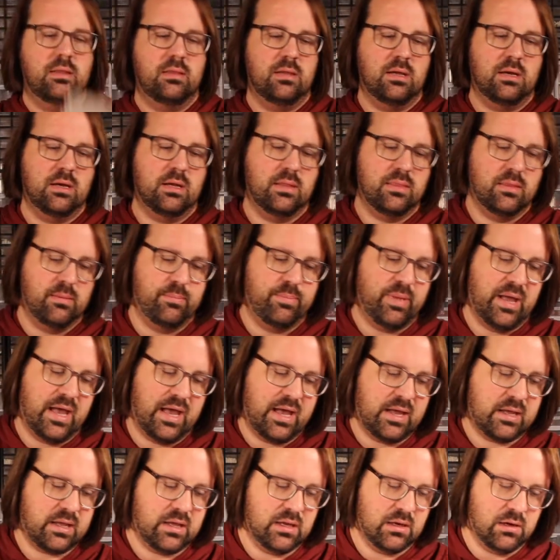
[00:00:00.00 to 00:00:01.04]
then on the
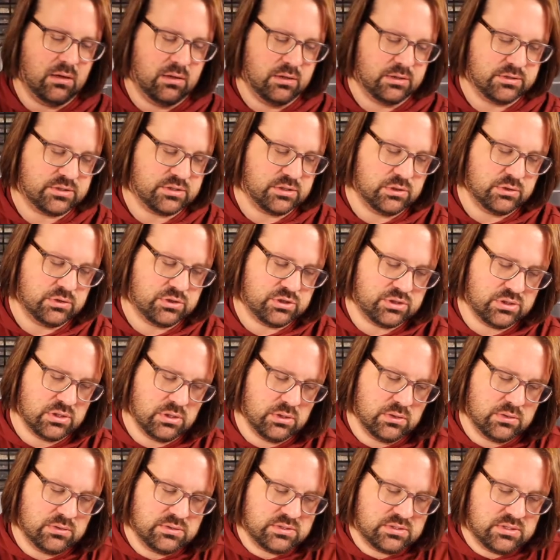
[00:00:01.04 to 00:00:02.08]
back, it also
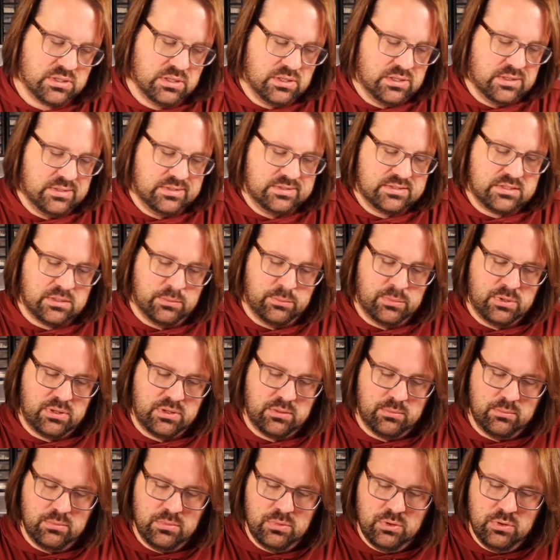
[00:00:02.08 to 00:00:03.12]
shows some of the
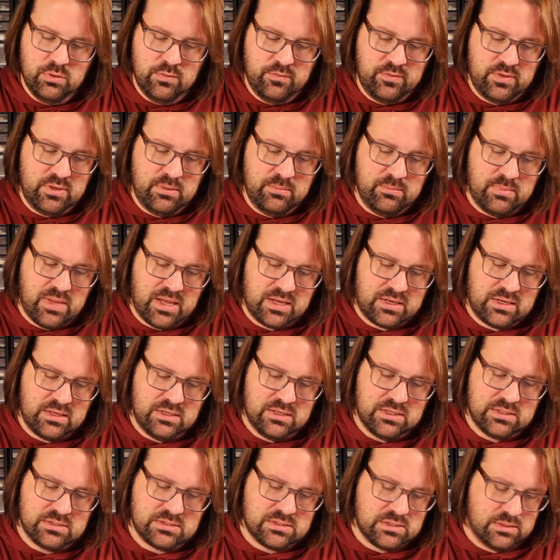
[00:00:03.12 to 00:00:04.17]
moving
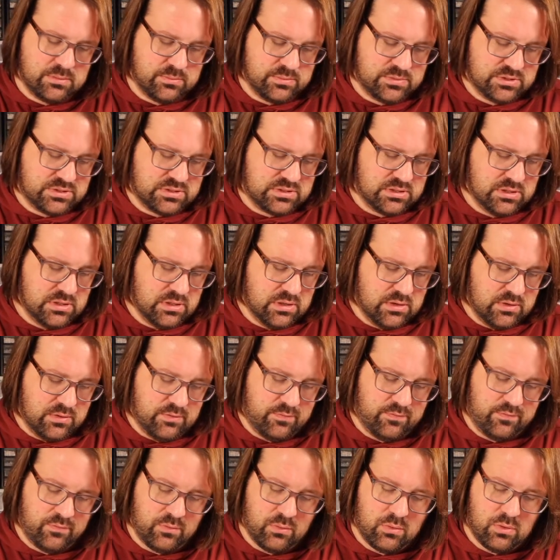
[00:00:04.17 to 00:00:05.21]
mechanisms
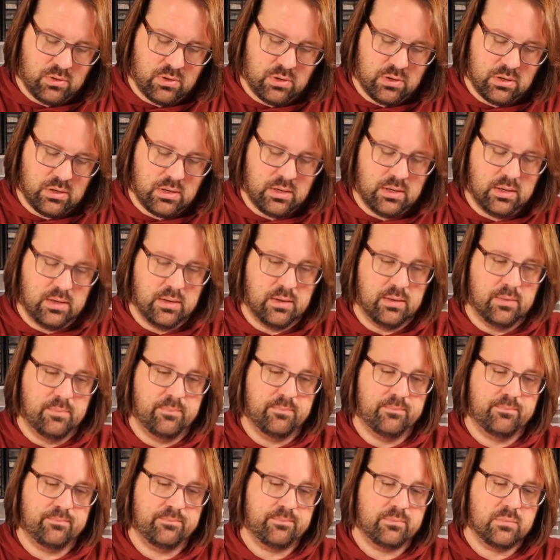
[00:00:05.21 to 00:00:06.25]
for
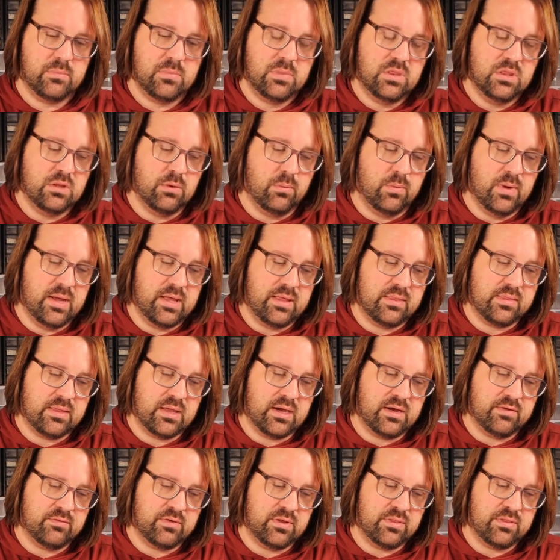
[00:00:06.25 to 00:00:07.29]
the way that
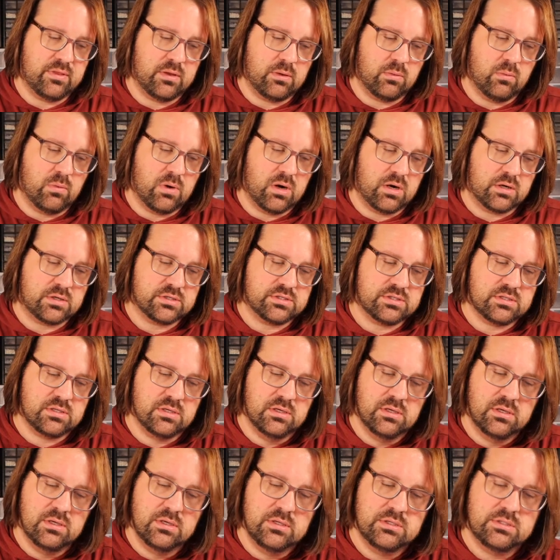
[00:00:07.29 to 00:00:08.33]
everything works.
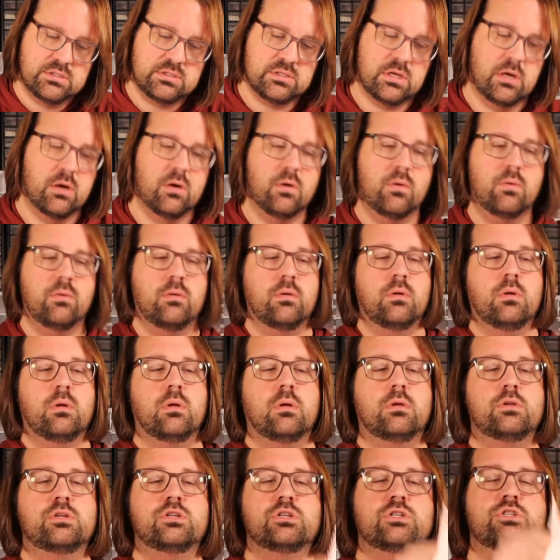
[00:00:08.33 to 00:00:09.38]
So
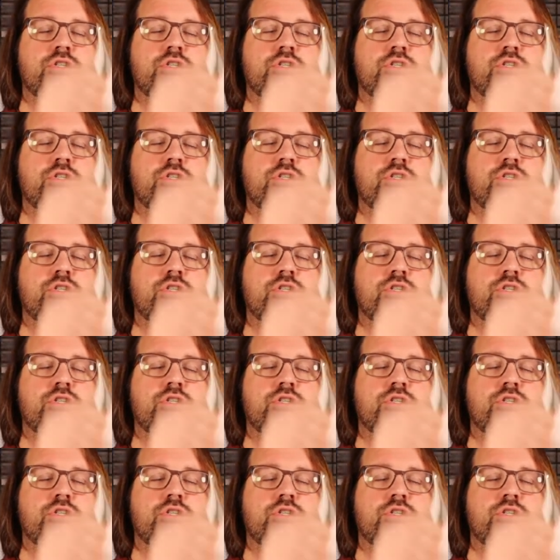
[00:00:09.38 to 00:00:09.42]
just